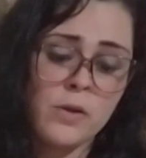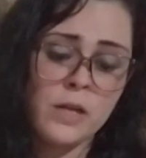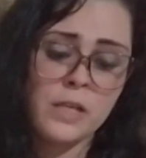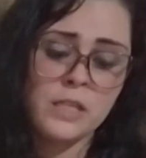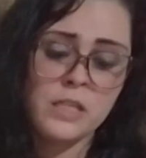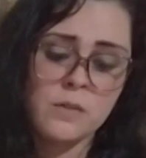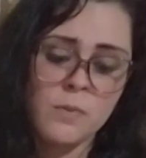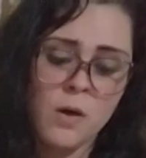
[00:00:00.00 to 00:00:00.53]

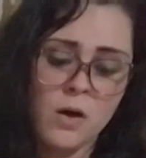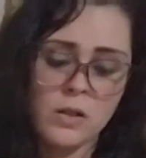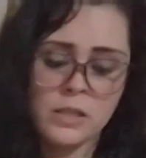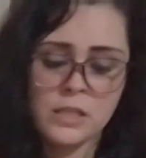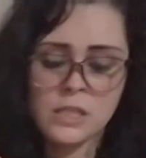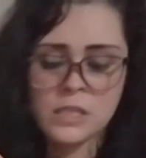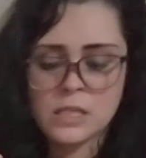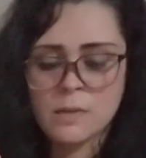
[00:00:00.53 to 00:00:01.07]
It's small,
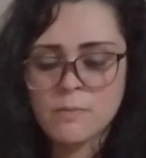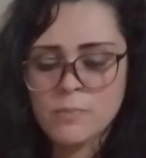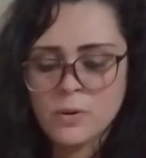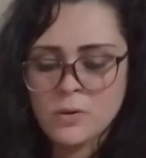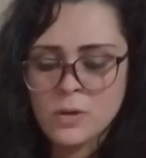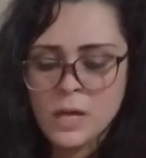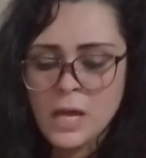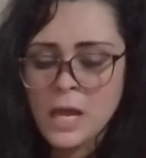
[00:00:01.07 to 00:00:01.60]
it's
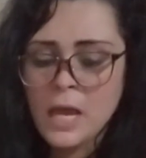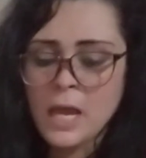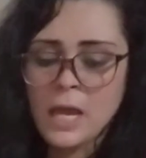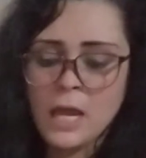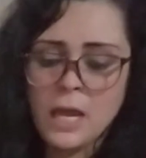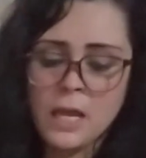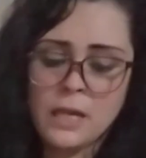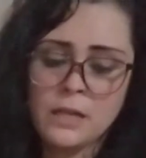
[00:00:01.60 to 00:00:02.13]
simple,
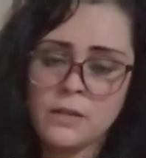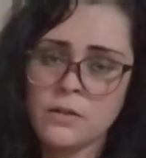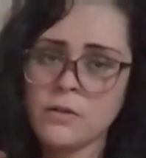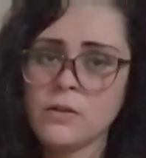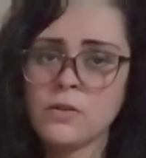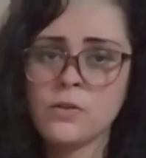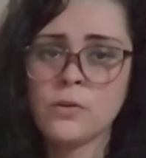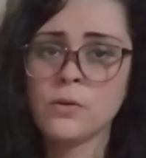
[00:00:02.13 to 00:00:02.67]
and if
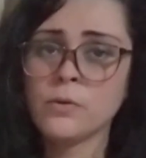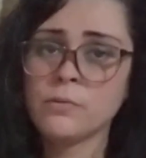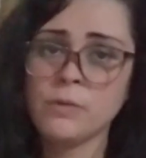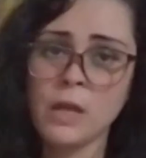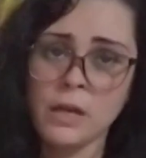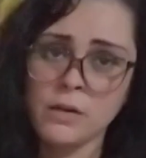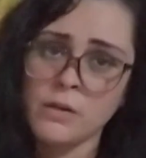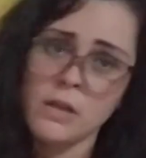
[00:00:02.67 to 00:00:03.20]

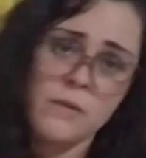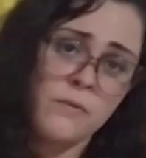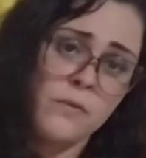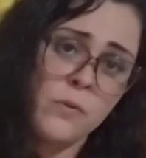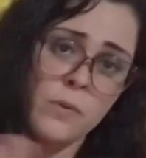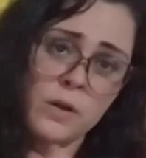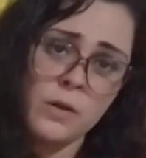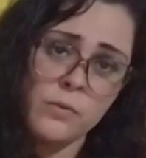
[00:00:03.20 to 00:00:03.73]
you
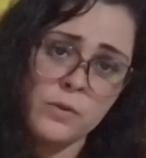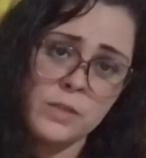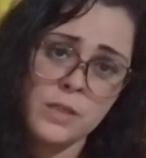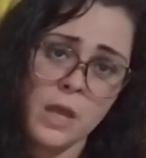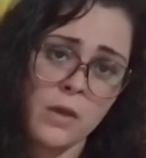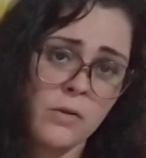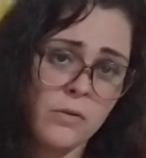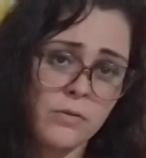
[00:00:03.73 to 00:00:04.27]
want to
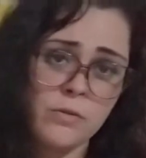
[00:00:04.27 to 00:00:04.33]
recycle,